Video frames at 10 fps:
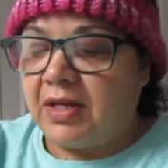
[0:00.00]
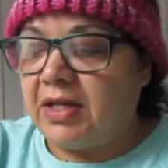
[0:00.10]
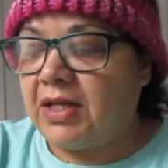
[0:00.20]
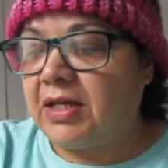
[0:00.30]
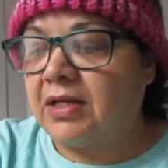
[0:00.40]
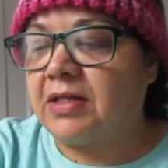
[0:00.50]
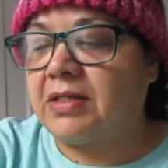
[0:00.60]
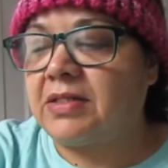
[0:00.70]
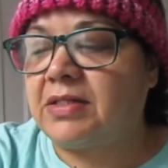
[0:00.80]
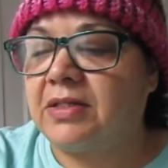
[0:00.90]

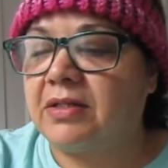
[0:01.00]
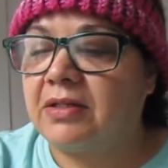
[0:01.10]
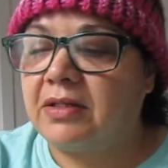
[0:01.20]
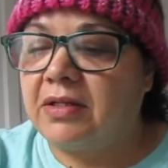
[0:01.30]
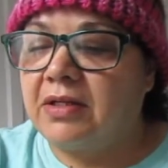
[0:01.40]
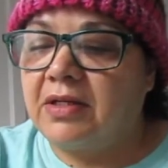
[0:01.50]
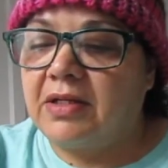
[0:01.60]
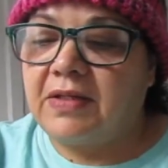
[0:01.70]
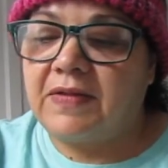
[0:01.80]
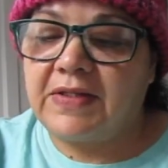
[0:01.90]
and
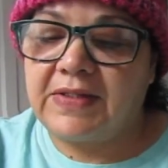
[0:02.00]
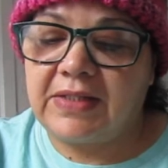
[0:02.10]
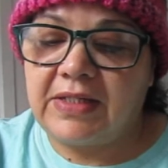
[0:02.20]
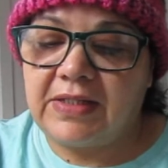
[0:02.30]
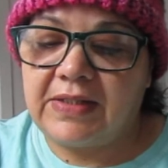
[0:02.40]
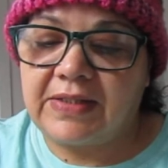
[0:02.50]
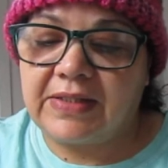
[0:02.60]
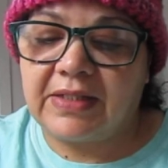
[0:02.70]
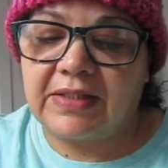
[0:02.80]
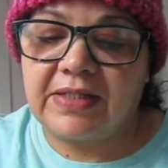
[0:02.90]
this
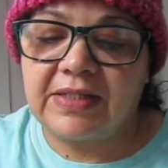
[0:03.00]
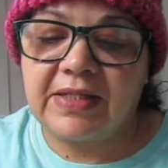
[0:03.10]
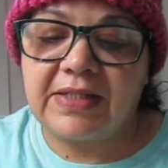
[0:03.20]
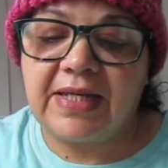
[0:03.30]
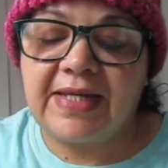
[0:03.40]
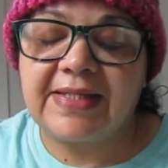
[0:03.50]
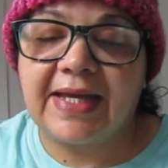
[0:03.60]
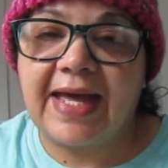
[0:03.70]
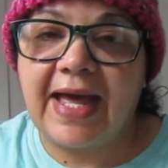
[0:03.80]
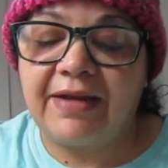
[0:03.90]
contains a
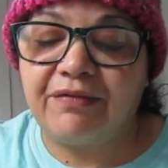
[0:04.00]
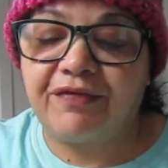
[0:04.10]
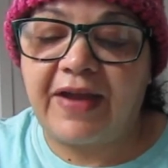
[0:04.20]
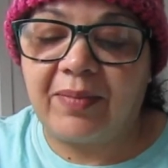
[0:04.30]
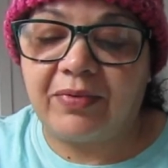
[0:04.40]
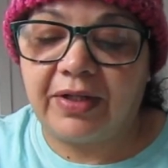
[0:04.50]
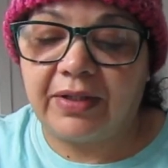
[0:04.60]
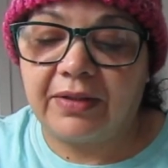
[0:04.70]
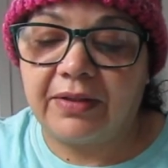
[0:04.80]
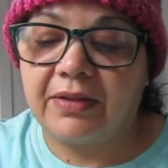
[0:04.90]
cotton
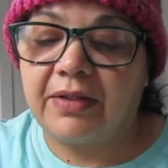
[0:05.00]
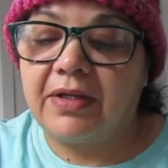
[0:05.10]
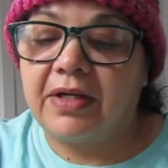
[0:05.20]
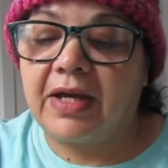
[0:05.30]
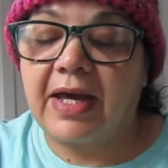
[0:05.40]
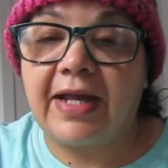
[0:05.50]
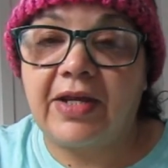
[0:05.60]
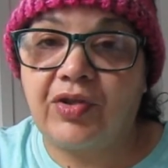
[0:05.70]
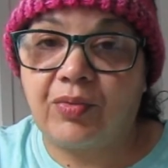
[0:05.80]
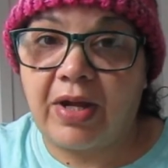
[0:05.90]
fabric,
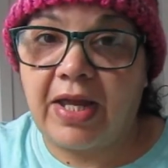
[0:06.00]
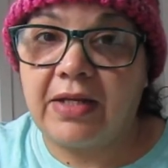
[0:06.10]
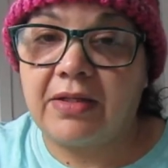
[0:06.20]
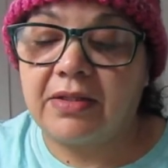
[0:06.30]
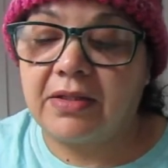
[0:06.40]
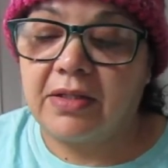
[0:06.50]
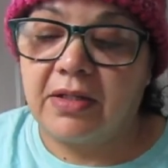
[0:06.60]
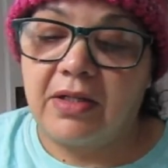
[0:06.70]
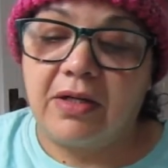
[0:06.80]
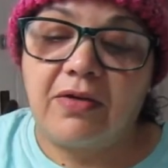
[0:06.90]
cotton thread,
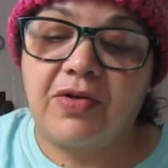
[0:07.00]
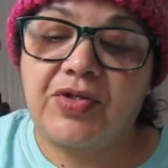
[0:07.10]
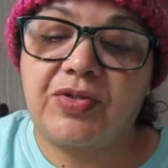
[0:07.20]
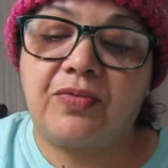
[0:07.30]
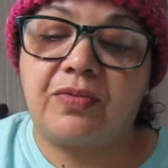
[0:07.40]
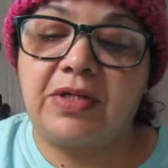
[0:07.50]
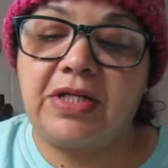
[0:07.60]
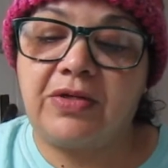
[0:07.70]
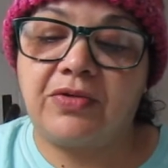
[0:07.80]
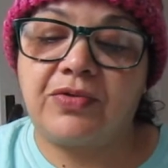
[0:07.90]
also
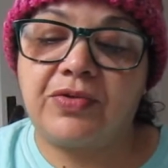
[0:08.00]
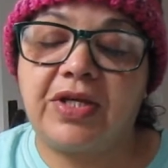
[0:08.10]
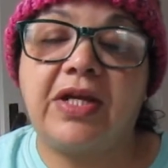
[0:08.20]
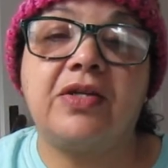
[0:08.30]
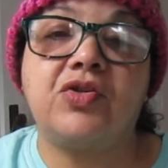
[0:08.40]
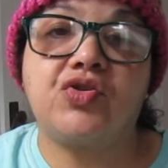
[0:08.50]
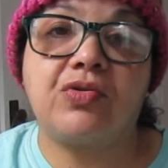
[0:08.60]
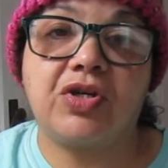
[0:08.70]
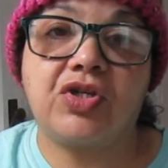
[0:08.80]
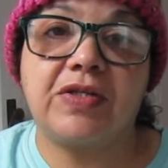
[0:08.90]
needles and
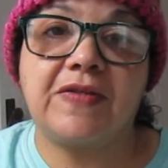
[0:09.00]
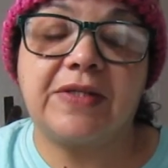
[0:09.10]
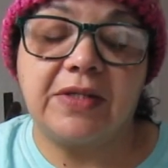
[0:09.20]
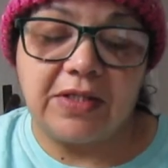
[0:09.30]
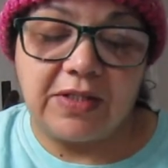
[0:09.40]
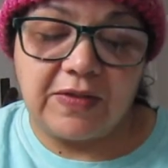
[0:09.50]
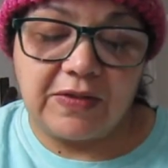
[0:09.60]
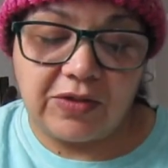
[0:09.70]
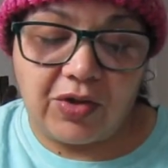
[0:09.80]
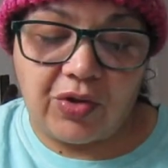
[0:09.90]
instructions.
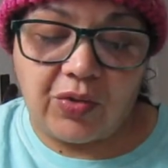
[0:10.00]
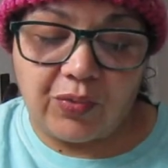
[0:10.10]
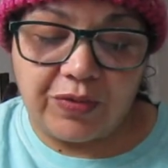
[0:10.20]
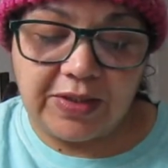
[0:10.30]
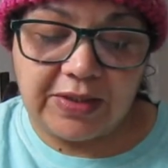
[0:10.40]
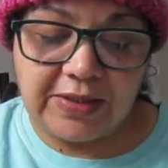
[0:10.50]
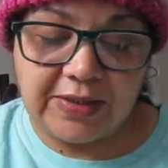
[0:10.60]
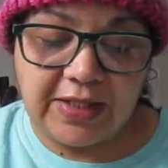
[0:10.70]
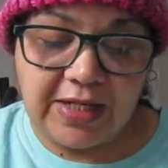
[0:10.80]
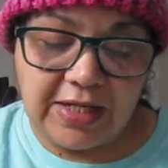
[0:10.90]
So this
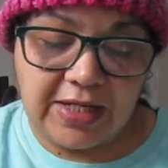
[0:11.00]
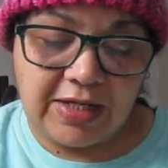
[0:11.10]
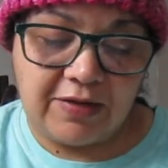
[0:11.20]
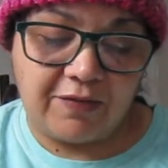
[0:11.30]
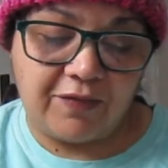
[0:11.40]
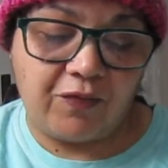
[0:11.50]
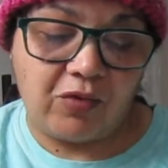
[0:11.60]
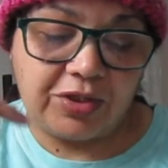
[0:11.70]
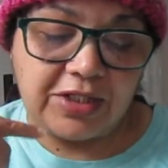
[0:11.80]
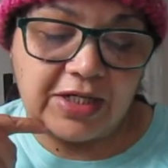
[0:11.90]
is a
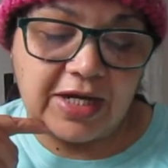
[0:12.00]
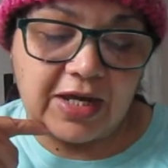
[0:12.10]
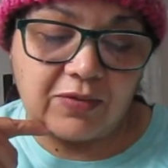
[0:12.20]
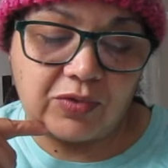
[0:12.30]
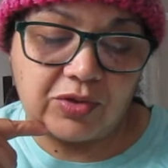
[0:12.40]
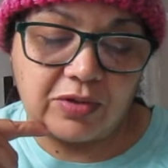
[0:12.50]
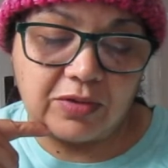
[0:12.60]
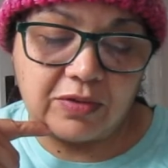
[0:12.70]
14 count